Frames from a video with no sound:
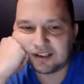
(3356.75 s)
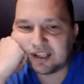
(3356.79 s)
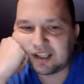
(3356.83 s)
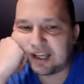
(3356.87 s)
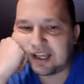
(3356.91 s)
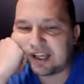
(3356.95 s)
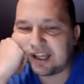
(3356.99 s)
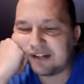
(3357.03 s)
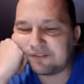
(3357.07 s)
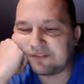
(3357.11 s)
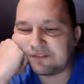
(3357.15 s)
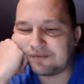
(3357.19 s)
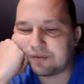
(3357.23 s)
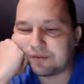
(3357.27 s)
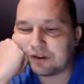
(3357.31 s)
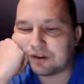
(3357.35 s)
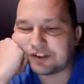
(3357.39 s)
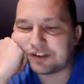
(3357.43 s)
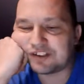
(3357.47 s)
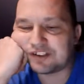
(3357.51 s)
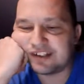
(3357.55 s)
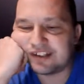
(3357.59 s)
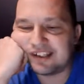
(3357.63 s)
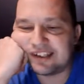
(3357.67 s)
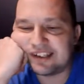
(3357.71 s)

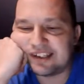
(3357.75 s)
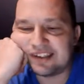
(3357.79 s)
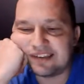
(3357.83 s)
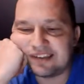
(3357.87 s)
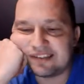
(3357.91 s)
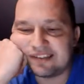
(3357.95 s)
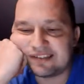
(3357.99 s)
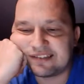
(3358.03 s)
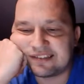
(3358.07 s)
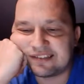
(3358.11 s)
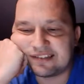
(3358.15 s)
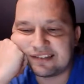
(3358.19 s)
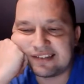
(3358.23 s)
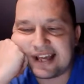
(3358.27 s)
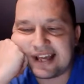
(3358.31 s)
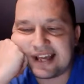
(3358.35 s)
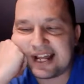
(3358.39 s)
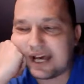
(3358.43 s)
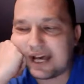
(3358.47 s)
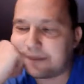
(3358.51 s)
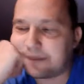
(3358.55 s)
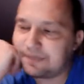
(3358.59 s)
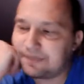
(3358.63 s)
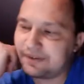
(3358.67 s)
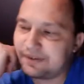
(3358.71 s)
Unfortunately,
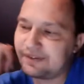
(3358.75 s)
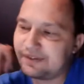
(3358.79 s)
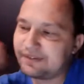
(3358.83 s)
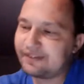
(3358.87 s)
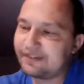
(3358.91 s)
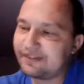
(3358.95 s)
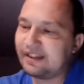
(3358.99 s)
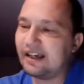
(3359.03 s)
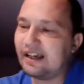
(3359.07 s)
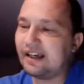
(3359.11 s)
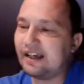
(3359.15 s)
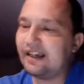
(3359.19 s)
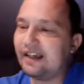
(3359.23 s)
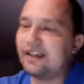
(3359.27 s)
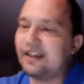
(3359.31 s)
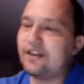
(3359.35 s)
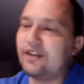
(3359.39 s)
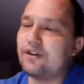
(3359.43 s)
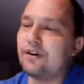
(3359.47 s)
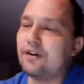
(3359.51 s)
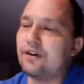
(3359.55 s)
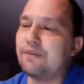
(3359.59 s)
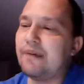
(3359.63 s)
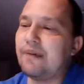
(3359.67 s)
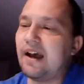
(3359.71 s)
that happens.
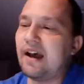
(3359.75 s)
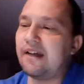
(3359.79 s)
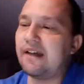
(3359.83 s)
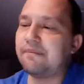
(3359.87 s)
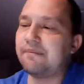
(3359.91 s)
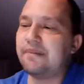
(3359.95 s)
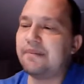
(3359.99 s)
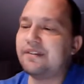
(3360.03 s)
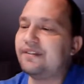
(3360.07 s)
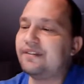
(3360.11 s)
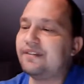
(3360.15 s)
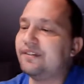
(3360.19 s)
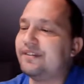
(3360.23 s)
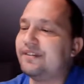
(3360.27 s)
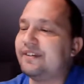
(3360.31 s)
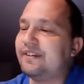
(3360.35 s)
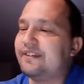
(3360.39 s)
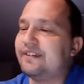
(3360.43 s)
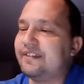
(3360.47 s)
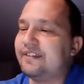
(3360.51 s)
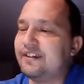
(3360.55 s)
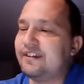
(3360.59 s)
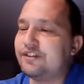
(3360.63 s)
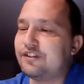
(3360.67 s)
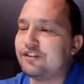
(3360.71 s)
Either bad business
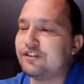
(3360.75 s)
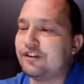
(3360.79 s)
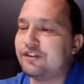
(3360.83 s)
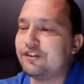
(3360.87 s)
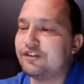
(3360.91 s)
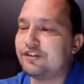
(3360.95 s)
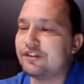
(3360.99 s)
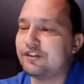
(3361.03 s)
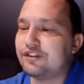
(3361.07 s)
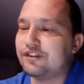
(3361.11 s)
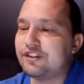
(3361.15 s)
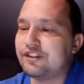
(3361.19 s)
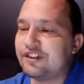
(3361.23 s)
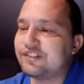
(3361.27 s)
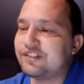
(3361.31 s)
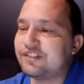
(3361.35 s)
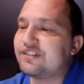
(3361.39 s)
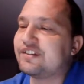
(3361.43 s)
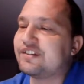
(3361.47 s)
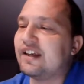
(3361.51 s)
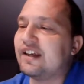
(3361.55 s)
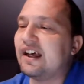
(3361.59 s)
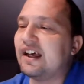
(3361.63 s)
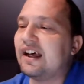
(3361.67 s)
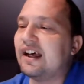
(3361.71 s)
decisions or
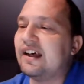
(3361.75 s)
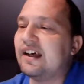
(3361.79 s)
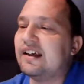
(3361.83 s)
just